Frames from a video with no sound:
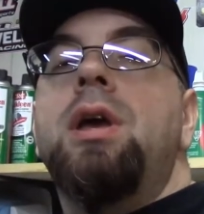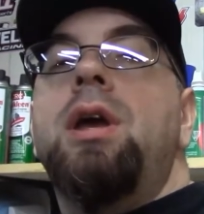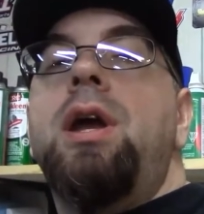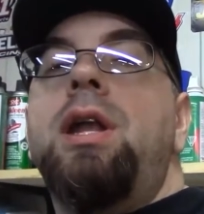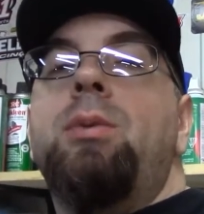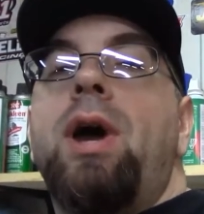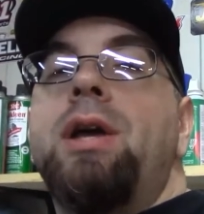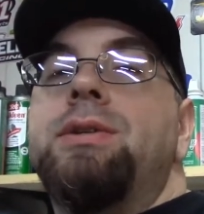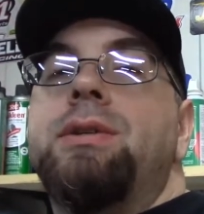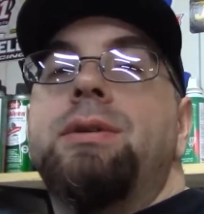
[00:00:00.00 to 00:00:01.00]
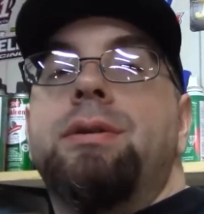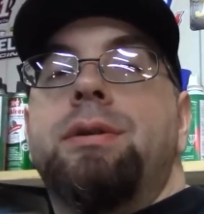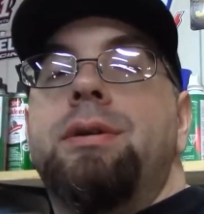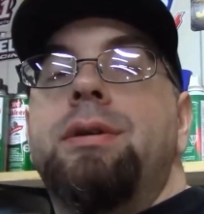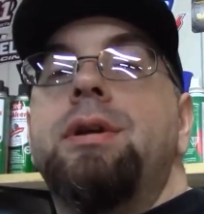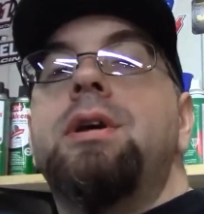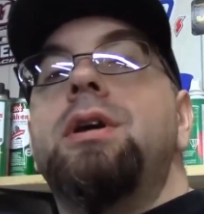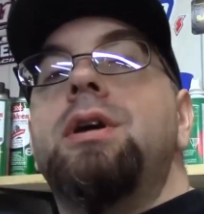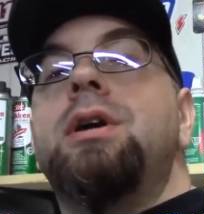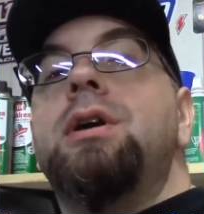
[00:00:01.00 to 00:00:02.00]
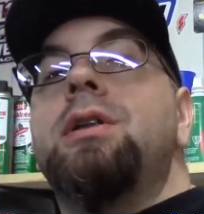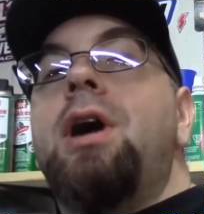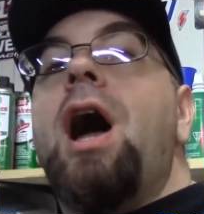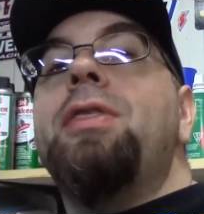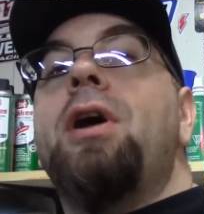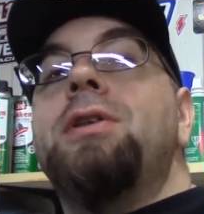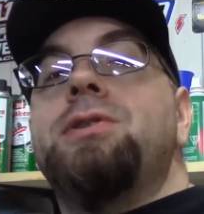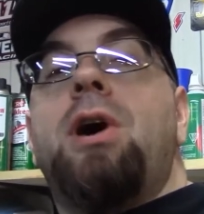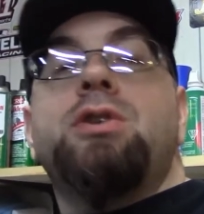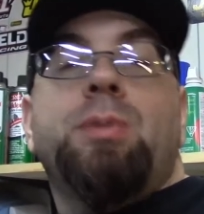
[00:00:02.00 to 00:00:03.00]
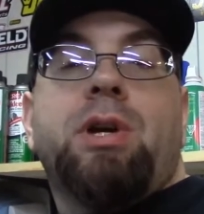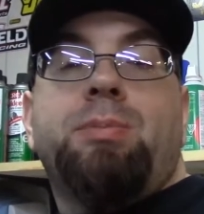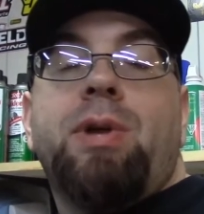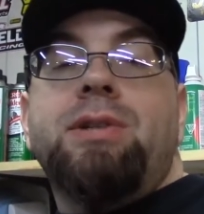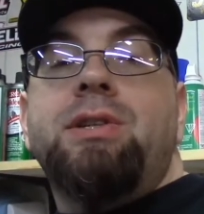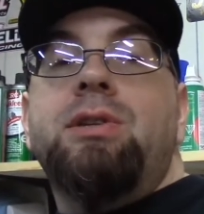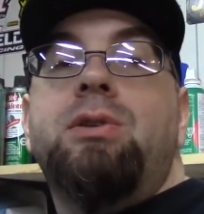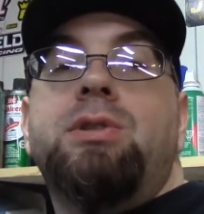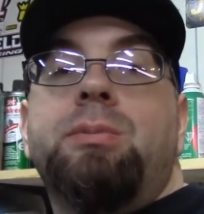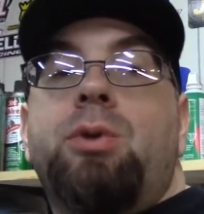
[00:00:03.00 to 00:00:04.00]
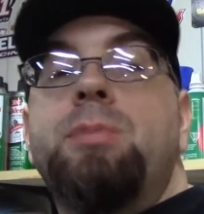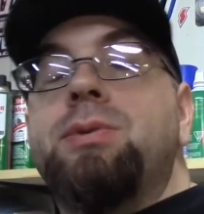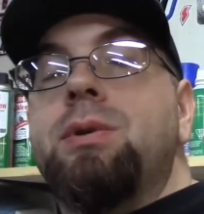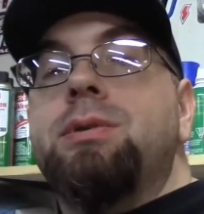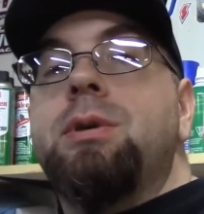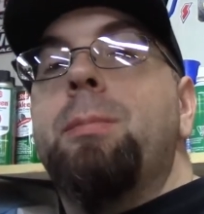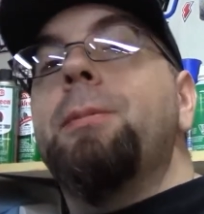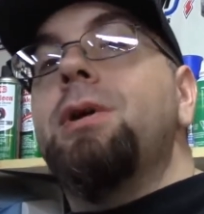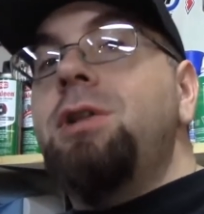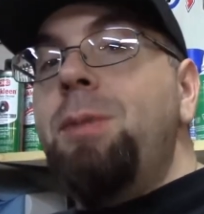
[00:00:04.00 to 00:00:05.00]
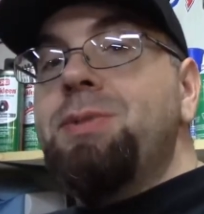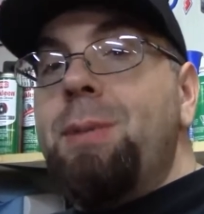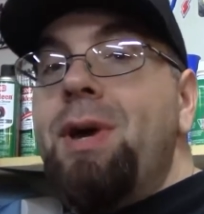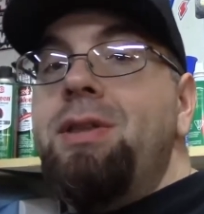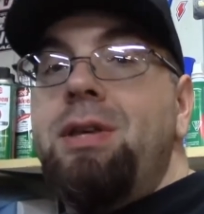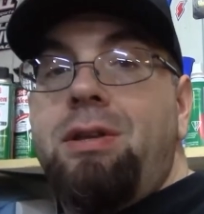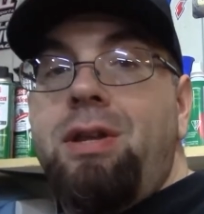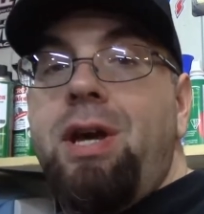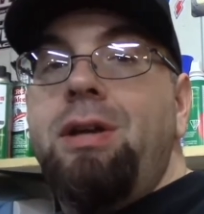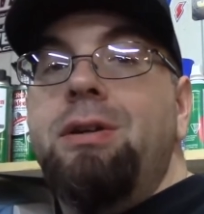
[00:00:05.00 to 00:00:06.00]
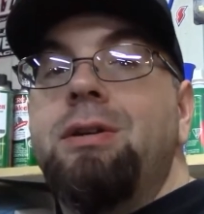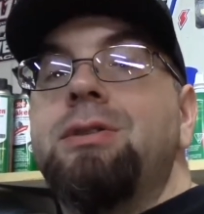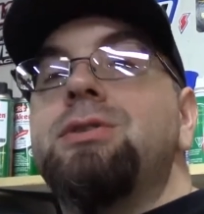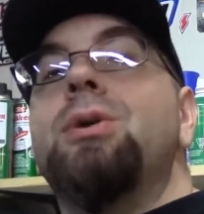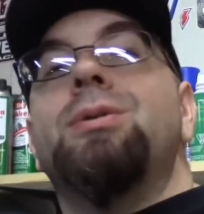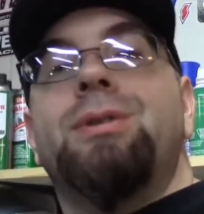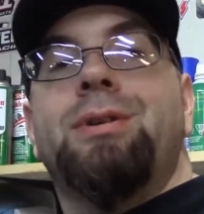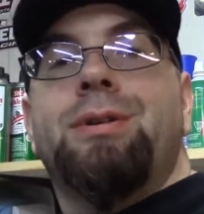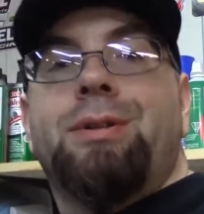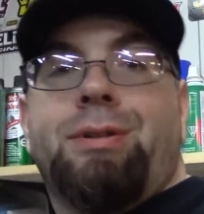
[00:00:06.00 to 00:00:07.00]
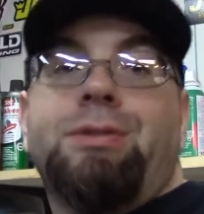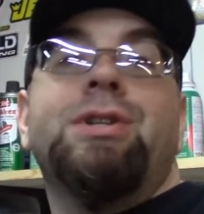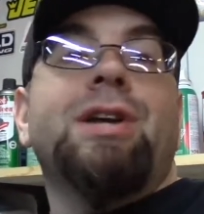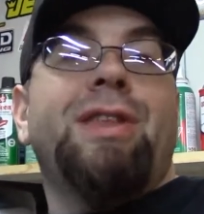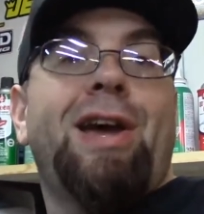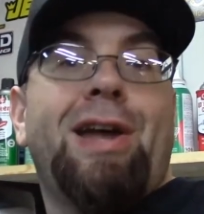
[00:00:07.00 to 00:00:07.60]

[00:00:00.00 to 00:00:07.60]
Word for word: anyways, I thought this also would be a good place to include some clips, some clips I made the other day, so check that